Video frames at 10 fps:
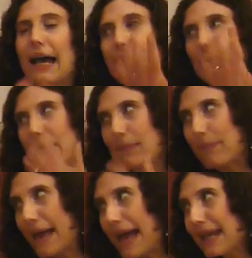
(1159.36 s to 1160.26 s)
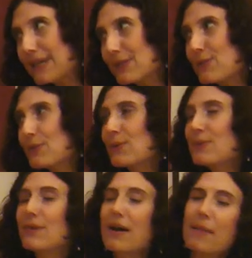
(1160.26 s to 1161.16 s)
He went back
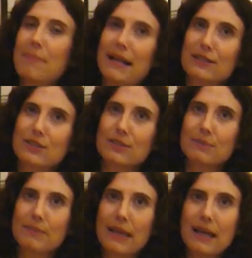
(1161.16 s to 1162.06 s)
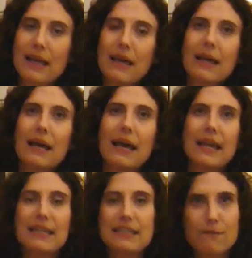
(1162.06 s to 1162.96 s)
to Belgium.
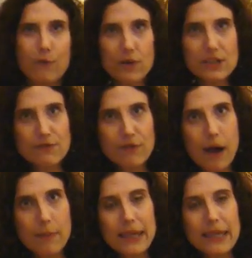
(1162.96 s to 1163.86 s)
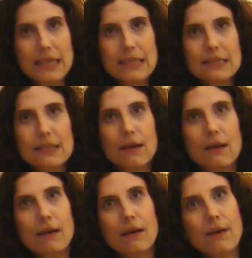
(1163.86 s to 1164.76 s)
He divorced from his
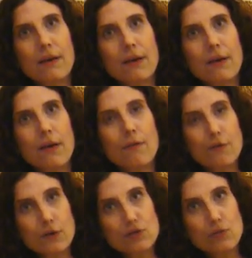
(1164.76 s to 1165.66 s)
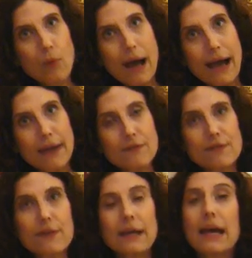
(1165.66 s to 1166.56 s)
first
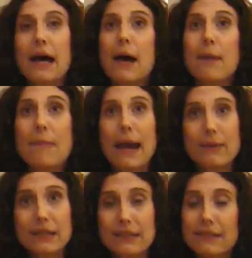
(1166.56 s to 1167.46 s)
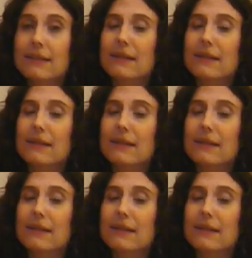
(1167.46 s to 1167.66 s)
wife, married